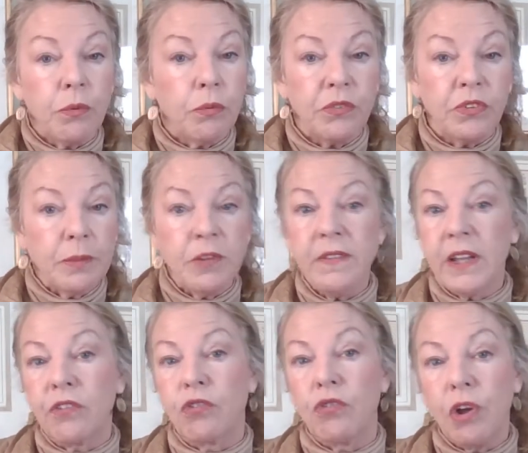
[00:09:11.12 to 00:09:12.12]
something
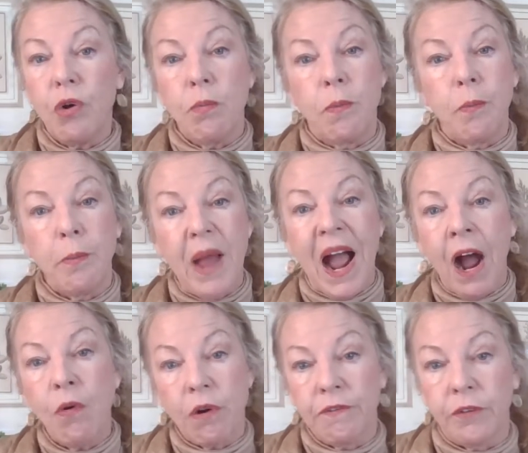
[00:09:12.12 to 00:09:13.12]
that's so
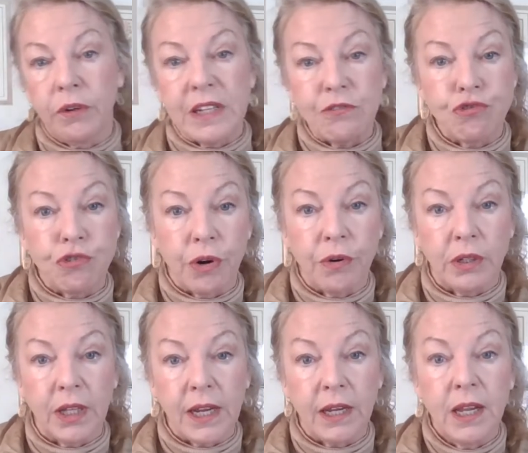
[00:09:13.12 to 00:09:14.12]
powerful is
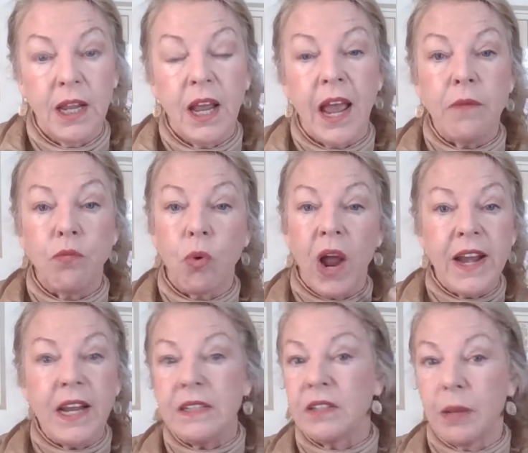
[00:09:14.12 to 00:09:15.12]
journaling and
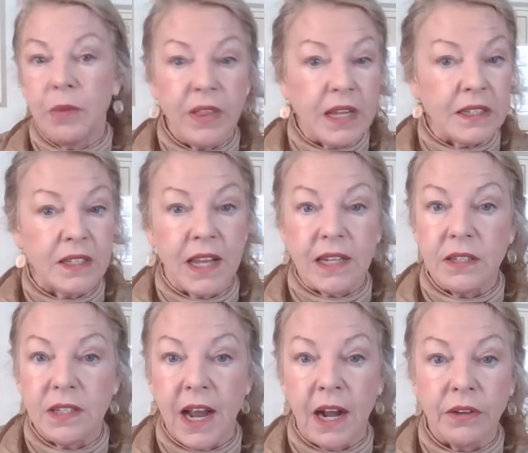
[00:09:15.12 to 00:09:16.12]
writing some of these
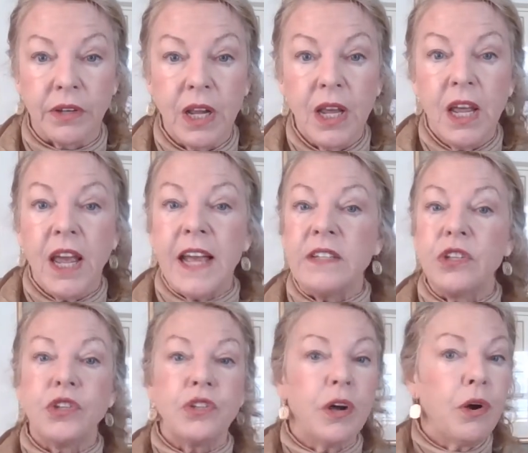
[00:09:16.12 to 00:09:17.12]
things down. It's
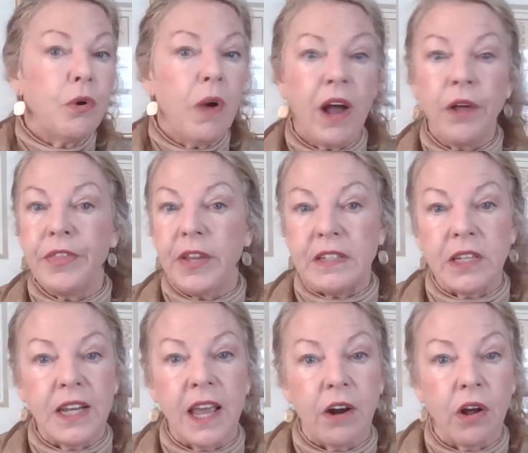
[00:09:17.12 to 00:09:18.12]
so healthy to
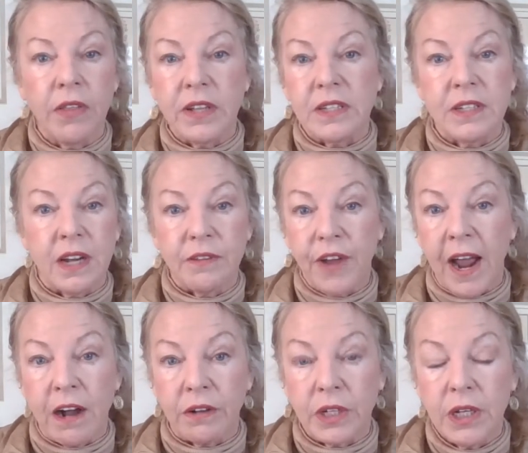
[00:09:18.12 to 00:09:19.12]
get all this stuff
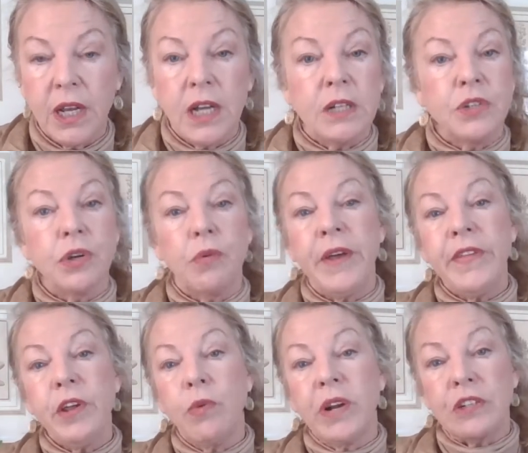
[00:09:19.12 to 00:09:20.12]
out. So whether
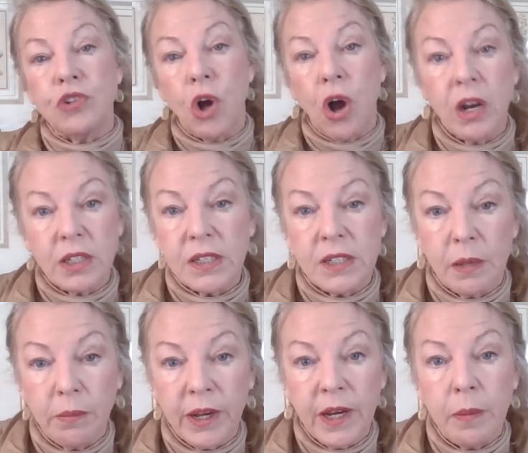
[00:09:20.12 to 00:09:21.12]
you want to talk to
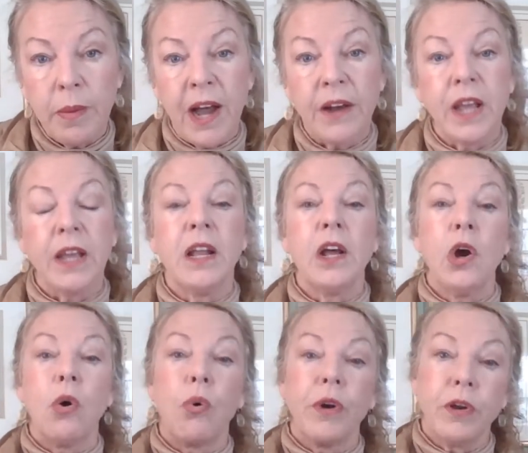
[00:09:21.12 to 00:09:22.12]
somebody about it
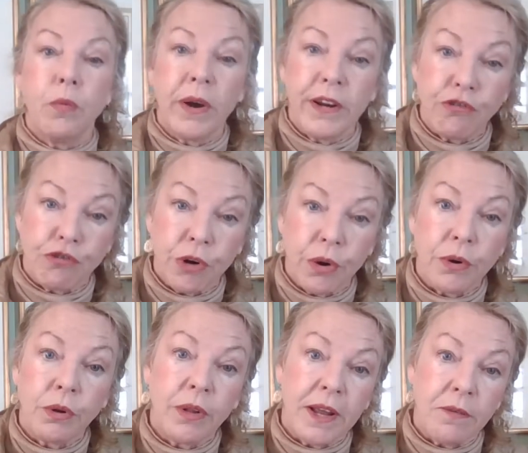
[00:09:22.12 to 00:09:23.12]
or you want to
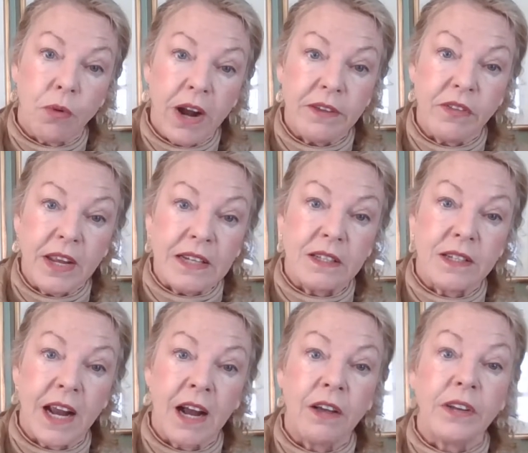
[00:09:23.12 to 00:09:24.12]
journal and write things
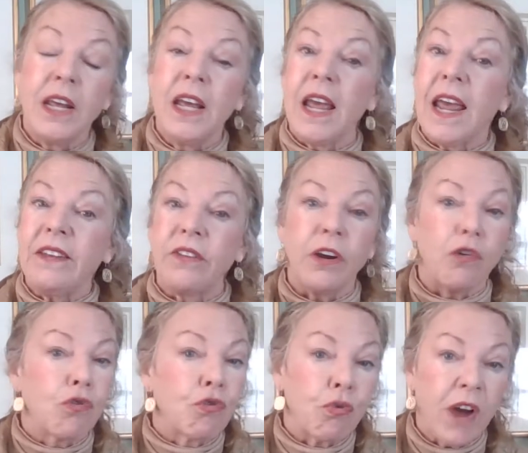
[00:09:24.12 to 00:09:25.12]
down, it's
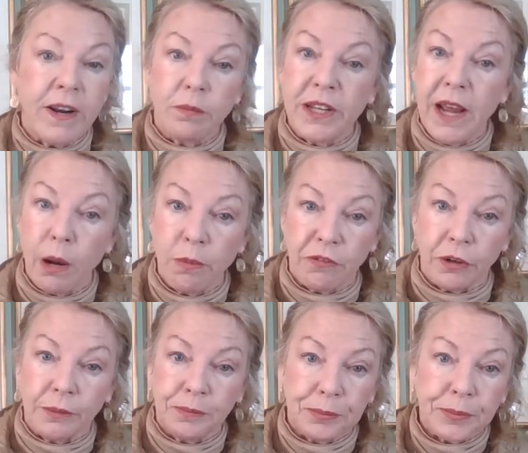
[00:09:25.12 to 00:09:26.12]
incredibly
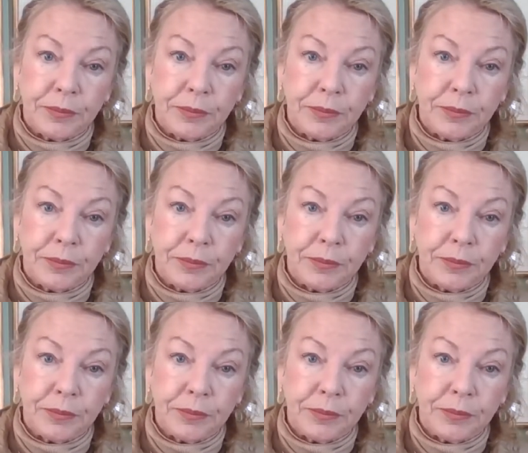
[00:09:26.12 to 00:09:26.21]
helpful.